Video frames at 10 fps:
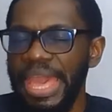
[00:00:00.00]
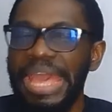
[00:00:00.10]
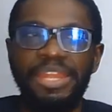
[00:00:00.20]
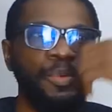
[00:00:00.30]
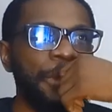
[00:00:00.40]

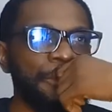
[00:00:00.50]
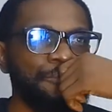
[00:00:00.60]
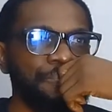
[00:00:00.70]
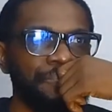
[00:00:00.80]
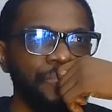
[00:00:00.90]

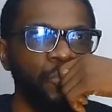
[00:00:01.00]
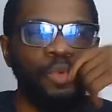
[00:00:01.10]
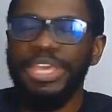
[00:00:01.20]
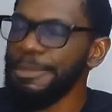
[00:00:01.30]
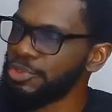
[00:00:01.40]
Anyway,
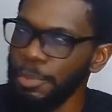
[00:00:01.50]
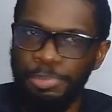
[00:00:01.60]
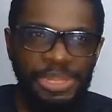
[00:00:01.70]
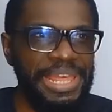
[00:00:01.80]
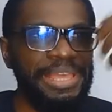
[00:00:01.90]
we kept
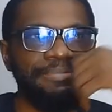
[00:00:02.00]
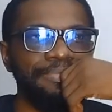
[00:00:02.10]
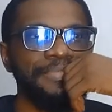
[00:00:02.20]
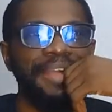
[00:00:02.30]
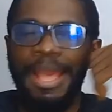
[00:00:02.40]
on
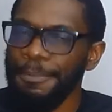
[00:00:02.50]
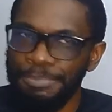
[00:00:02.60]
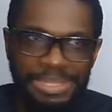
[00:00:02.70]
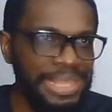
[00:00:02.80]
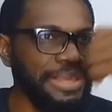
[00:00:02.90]
playing
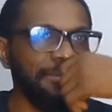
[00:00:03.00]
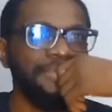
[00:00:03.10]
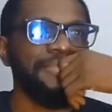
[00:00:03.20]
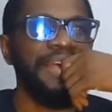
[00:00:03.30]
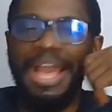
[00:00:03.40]
and
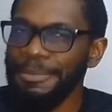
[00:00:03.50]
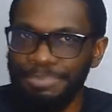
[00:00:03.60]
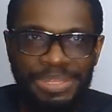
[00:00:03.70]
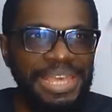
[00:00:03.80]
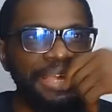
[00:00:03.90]
playing
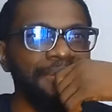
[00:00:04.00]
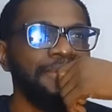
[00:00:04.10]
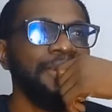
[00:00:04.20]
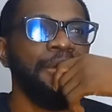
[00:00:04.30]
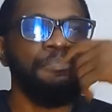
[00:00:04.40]
and
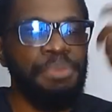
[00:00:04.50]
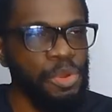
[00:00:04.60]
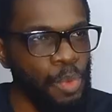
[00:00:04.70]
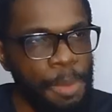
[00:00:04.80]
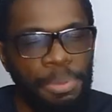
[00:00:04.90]
playing.
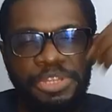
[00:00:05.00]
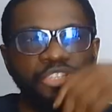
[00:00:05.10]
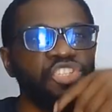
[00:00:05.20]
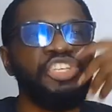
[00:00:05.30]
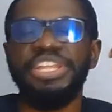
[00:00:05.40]
Benoit
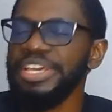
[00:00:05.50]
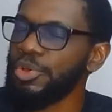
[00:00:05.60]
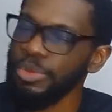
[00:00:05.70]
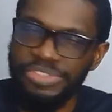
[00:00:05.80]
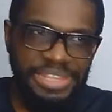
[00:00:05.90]

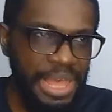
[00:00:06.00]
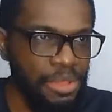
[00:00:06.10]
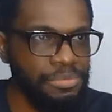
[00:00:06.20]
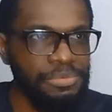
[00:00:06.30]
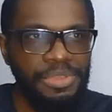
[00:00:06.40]
Badiashile goes
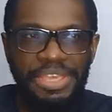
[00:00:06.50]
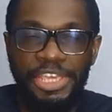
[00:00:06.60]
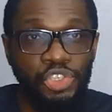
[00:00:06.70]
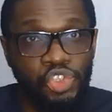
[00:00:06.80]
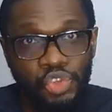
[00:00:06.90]
down,
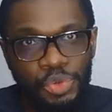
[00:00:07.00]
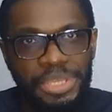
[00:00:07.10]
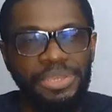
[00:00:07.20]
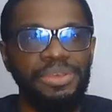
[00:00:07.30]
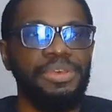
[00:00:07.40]

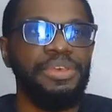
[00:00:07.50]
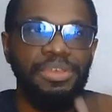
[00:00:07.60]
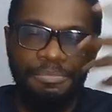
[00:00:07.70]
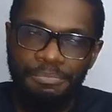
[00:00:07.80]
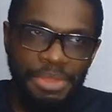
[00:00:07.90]
injury.
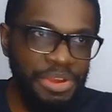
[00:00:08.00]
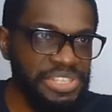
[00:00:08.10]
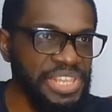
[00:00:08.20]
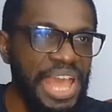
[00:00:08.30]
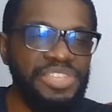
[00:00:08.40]

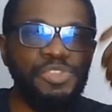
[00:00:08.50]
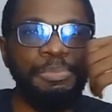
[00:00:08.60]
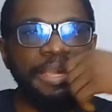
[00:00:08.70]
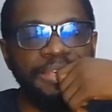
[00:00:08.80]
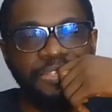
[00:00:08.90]
Maresca has to
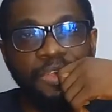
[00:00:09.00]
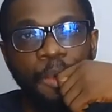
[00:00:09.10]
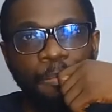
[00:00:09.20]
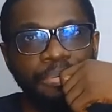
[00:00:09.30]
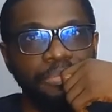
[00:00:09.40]
make a
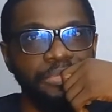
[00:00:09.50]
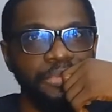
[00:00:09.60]
sub.